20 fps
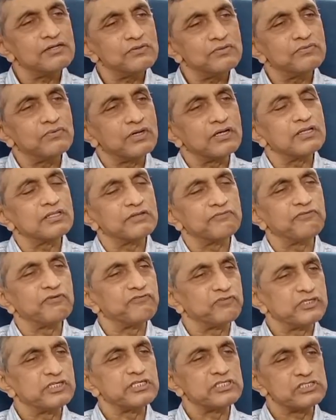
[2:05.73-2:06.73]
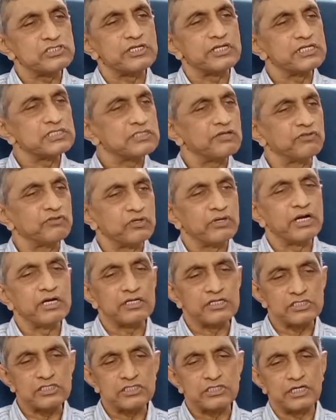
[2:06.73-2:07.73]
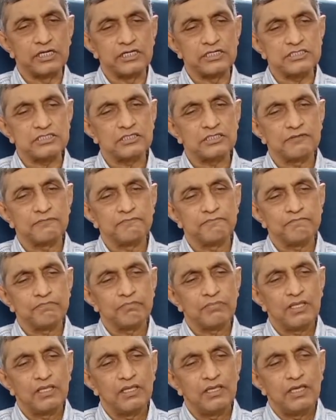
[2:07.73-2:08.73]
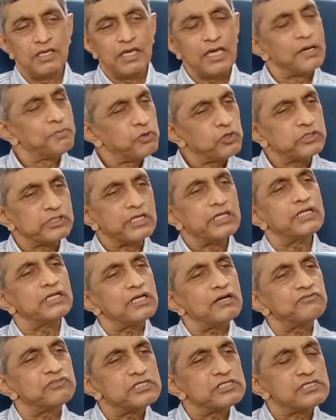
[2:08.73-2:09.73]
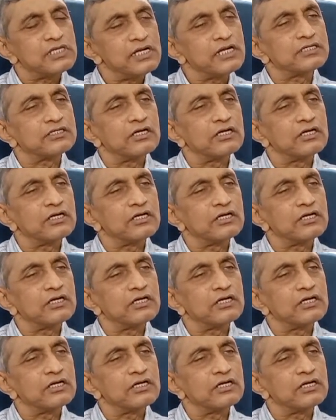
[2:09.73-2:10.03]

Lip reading: one of the 50 states of the United States about any of these elected